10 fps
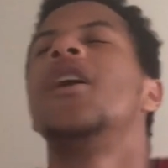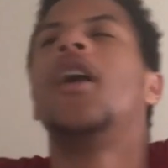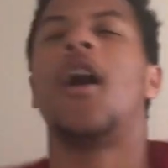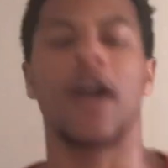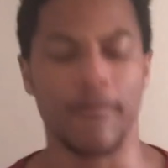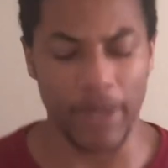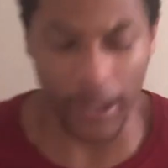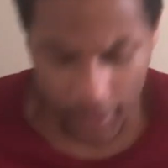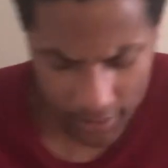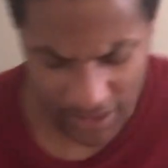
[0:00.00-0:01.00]
Alright, bet.
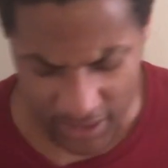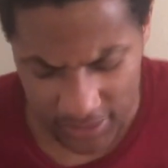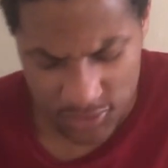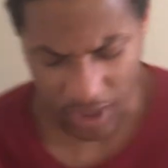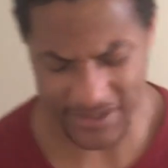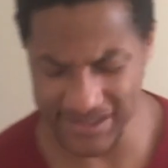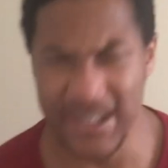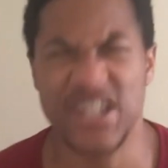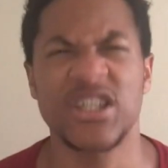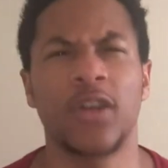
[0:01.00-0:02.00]
Let's try this
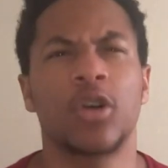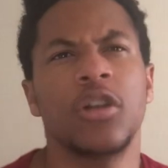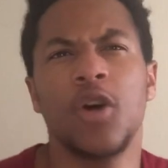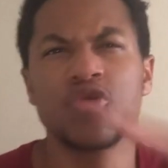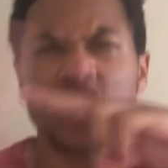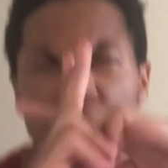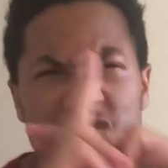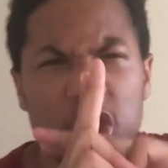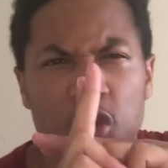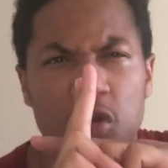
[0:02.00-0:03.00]
again. Shadow Clone Jutsu!